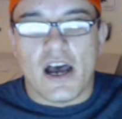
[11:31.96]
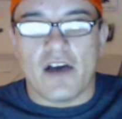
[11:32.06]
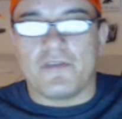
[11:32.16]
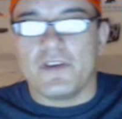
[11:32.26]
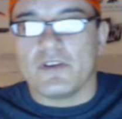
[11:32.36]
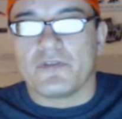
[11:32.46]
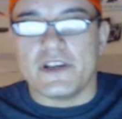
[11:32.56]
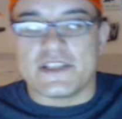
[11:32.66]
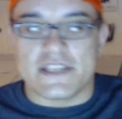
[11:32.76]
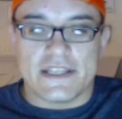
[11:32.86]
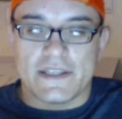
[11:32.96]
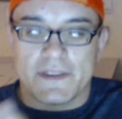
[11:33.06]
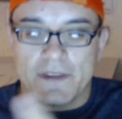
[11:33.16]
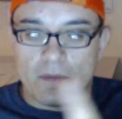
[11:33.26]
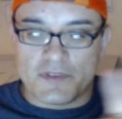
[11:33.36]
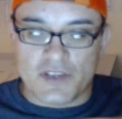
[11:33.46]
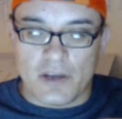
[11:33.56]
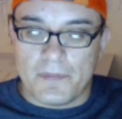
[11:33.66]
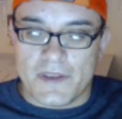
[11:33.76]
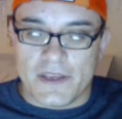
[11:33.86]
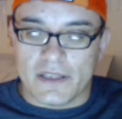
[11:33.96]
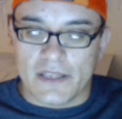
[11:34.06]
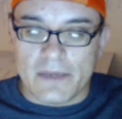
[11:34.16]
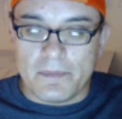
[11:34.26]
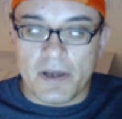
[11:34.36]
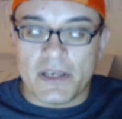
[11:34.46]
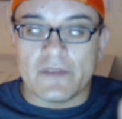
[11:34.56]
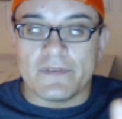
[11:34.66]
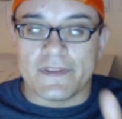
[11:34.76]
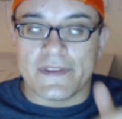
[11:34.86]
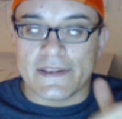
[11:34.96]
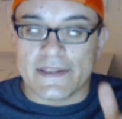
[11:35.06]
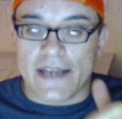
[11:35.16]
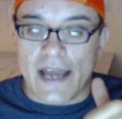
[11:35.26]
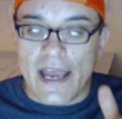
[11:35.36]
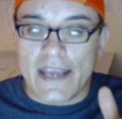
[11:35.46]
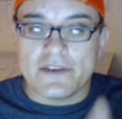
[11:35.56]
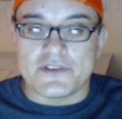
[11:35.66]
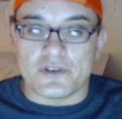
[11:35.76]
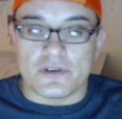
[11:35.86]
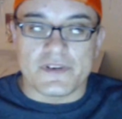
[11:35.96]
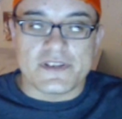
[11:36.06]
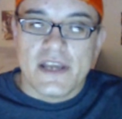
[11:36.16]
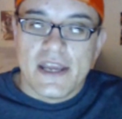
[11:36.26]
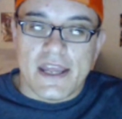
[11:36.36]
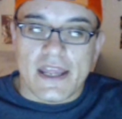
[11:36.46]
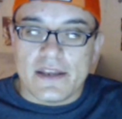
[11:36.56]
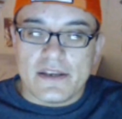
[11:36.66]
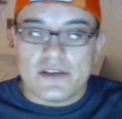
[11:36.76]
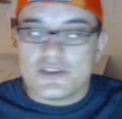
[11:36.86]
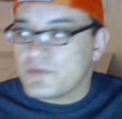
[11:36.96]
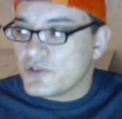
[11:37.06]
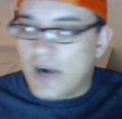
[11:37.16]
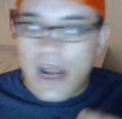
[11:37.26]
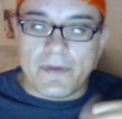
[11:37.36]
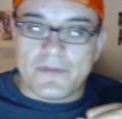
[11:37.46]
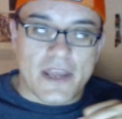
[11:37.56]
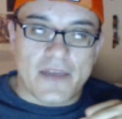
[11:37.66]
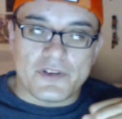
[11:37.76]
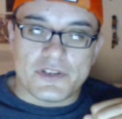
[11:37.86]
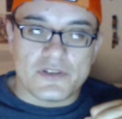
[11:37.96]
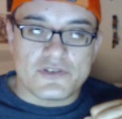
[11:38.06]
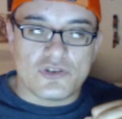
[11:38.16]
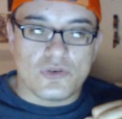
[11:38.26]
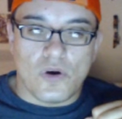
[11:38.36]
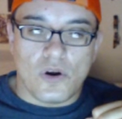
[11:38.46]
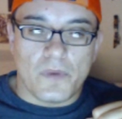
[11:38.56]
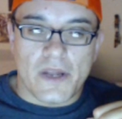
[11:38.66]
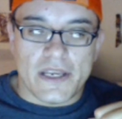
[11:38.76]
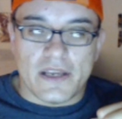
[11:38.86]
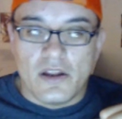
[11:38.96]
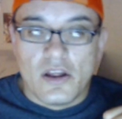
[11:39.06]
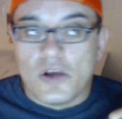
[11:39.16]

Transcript: Feel free to hit the thumbs up, the like button if you think that I deserve it, and subscribe if you haven't done so already.